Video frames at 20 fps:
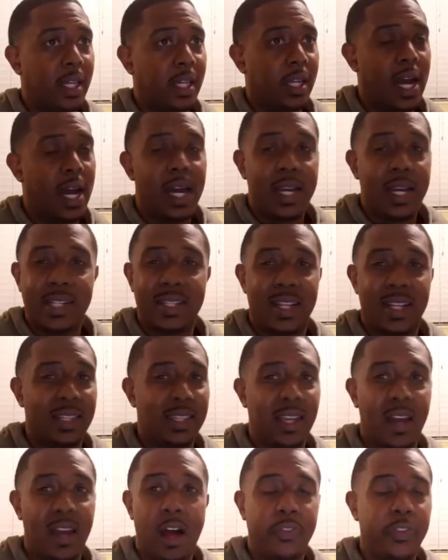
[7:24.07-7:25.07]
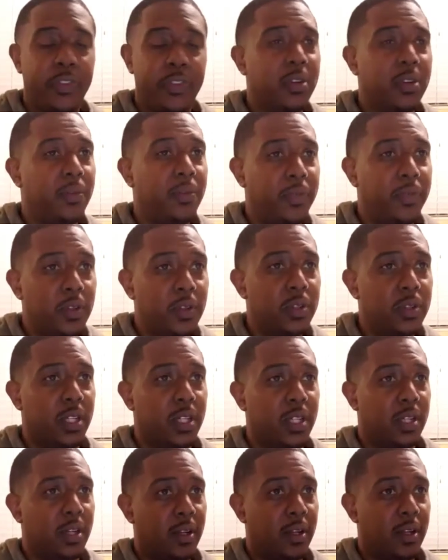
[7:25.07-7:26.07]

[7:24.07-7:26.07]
God is not the author of confusion.